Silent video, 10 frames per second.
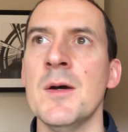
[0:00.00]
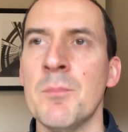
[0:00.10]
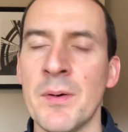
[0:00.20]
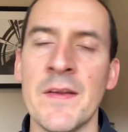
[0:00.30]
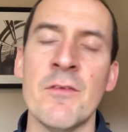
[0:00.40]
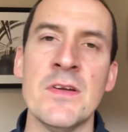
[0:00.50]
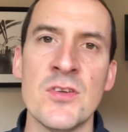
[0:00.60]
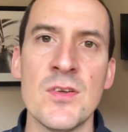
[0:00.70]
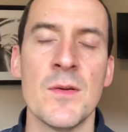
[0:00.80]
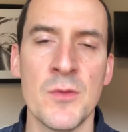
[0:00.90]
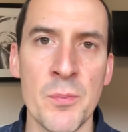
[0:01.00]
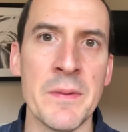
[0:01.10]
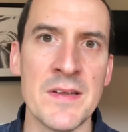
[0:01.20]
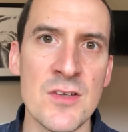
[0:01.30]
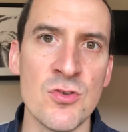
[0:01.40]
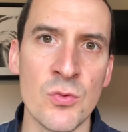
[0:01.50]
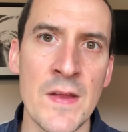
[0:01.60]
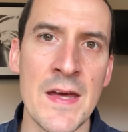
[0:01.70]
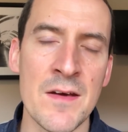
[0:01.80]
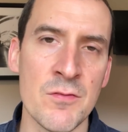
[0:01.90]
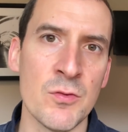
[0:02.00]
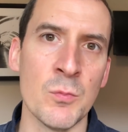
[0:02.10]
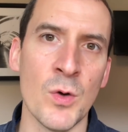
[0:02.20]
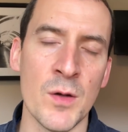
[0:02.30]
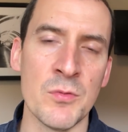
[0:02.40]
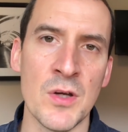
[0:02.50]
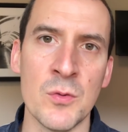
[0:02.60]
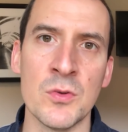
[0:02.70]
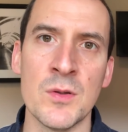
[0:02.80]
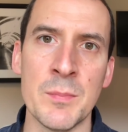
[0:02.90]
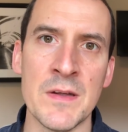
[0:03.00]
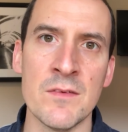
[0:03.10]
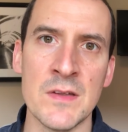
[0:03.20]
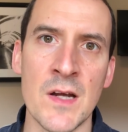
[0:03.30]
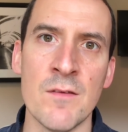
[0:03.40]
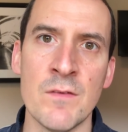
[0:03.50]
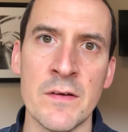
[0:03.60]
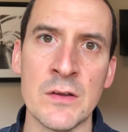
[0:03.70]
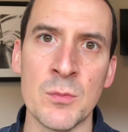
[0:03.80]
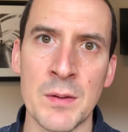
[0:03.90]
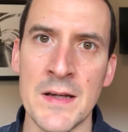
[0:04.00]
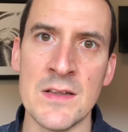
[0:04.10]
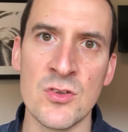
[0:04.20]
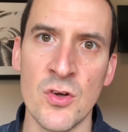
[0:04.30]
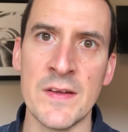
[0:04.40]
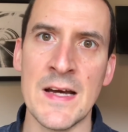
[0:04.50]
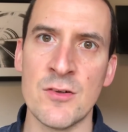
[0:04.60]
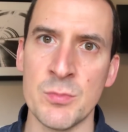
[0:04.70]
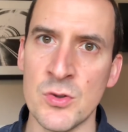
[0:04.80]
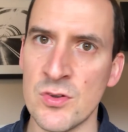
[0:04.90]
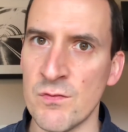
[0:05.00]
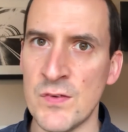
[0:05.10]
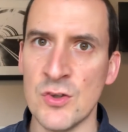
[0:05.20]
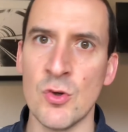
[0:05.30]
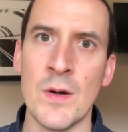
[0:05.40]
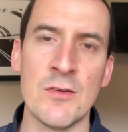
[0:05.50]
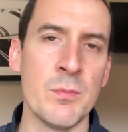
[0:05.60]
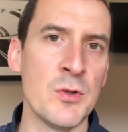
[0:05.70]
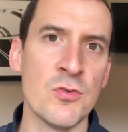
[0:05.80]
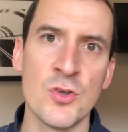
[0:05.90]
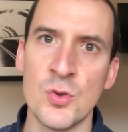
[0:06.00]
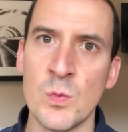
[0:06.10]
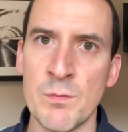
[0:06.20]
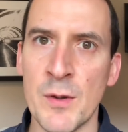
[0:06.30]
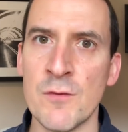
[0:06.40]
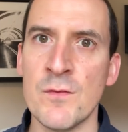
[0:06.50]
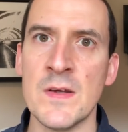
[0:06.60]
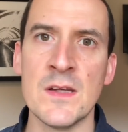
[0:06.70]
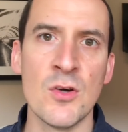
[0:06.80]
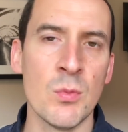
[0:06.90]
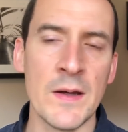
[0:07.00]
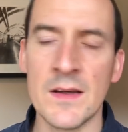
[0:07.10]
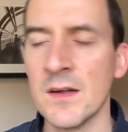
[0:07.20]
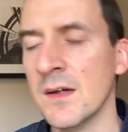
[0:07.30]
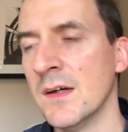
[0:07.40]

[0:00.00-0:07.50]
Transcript: But there is the potential there, from what I'm told, to be a very good player. He's got the attributes, physical attributes, good with both feet, quick.